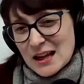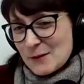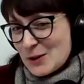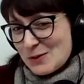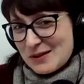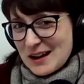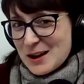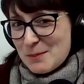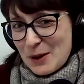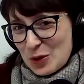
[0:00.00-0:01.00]
If you
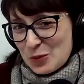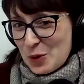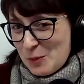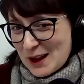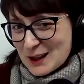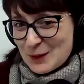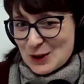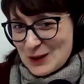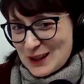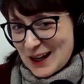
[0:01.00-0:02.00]
think about the romance
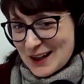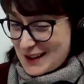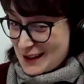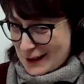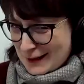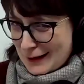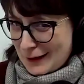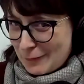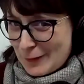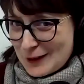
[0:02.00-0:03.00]
for 2 seconds, does it
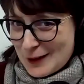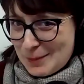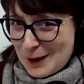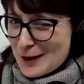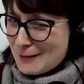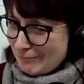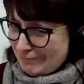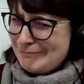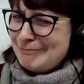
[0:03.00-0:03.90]
kind of fall apart?